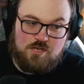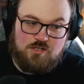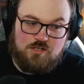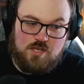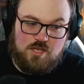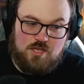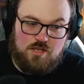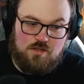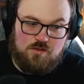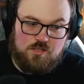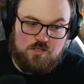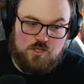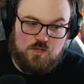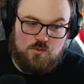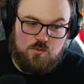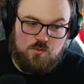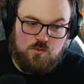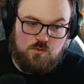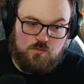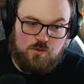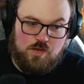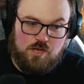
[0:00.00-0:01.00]
actually kills
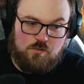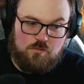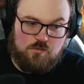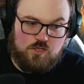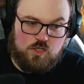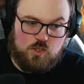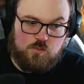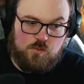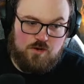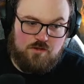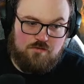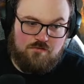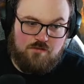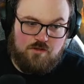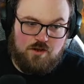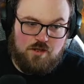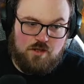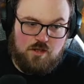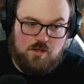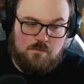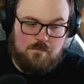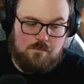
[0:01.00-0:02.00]
through the ring, which is pretty
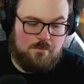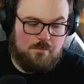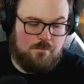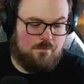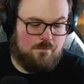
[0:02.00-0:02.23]
funny.